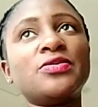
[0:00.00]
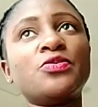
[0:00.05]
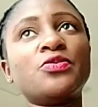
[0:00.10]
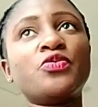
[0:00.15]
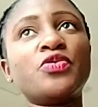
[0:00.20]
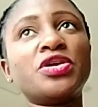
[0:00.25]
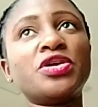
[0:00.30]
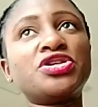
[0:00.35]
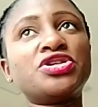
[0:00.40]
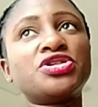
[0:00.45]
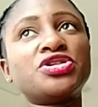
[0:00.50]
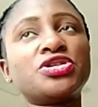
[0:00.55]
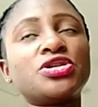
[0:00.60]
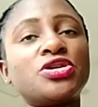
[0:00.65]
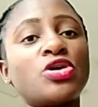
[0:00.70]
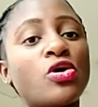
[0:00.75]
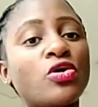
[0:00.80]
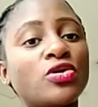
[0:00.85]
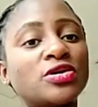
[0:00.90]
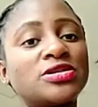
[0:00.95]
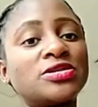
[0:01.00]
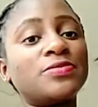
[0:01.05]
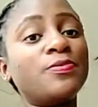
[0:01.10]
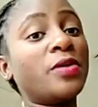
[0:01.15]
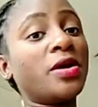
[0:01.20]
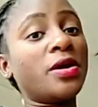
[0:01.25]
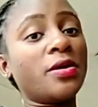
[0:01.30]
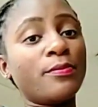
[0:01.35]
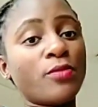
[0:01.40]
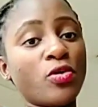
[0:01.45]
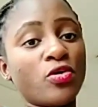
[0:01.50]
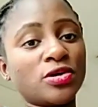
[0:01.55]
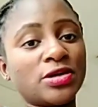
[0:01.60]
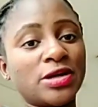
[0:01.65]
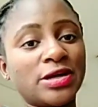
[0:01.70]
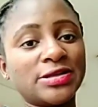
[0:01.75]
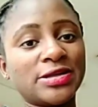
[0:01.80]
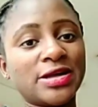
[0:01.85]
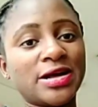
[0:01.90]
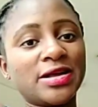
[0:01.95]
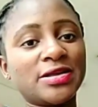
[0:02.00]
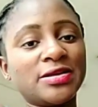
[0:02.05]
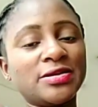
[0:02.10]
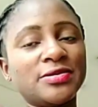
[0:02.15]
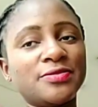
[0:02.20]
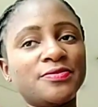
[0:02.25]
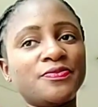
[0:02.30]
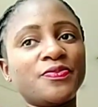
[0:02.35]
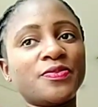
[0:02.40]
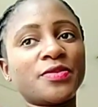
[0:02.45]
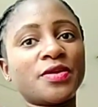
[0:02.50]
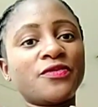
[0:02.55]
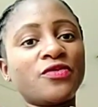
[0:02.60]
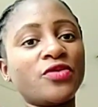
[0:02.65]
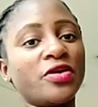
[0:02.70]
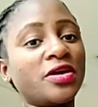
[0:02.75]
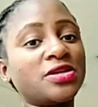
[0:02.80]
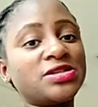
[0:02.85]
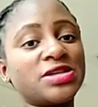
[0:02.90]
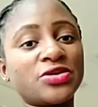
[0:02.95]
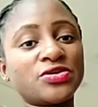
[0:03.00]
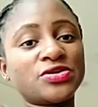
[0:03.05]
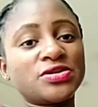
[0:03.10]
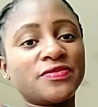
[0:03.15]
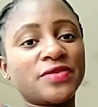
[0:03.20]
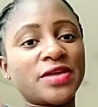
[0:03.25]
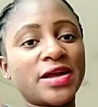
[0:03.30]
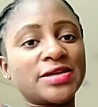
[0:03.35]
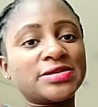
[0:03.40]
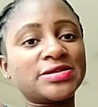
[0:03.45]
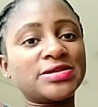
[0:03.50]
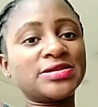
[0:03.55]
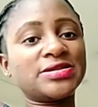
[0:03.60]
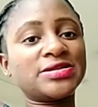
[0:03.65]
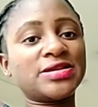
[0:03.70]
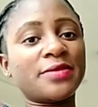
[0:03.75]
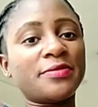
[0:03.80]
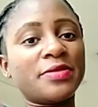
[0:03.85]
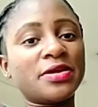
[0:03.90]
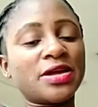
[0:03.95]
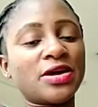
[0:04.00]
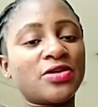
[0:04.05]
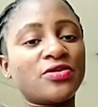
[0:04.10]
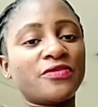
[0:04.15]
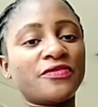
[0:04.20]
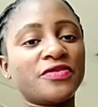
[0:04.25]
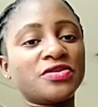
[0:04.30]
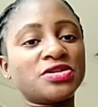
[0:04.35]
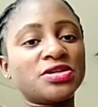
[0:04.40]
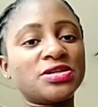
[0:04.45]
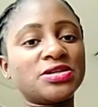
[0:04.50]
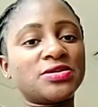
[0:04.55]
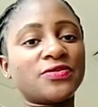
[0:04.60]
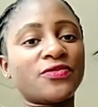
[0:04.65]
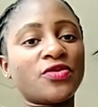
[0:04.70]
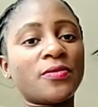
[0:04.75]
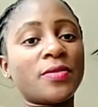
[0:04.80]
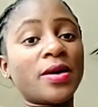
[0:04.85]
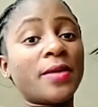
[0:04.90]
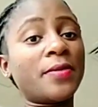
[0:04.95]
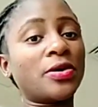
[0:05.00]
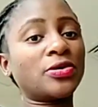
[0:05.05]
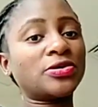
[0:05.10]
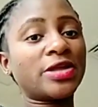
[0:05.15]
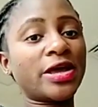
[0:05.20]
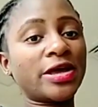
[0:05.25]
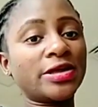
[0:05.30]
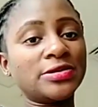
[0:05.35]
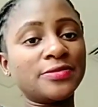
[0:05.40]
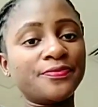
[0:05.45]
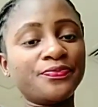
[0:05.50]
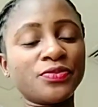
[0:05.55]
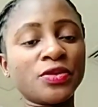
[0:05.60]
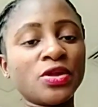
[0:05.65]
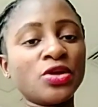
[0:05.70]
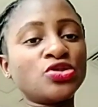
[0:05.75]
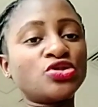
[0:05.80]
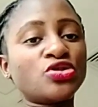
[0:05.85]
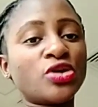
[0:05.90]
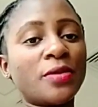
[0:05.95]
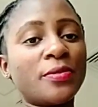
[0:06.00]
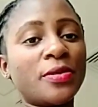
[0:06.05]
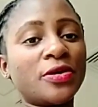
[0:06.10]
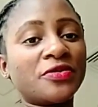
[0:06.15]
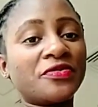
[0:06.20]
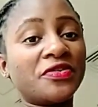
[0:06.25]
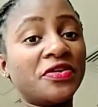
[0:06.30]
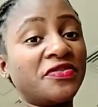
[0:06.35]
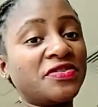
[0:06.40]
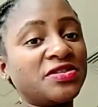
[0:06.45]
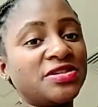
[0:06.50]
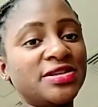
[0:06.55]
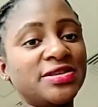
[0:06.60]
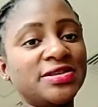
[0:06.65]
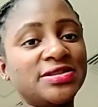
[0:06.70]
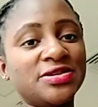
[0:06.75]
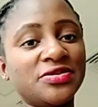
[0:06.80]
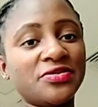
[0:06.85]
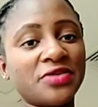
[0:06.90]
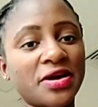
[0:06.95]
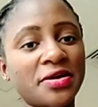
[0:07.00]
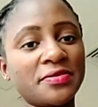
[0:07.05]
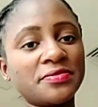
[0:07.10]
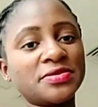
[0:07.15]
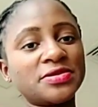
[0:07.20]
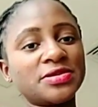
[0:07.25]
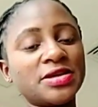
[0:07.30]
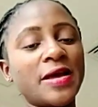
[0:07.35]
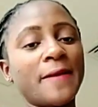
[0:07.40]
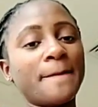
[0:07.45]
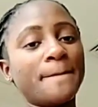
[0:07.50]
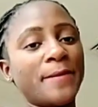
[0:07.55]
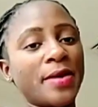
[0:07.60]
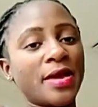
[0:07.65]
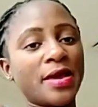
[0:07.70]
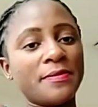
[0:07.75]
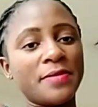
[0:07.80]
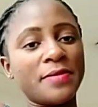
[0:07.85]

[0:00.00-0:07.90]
which cost more than that. For executive taxis, their meter coverage is from about 10 to about 15 dirhams per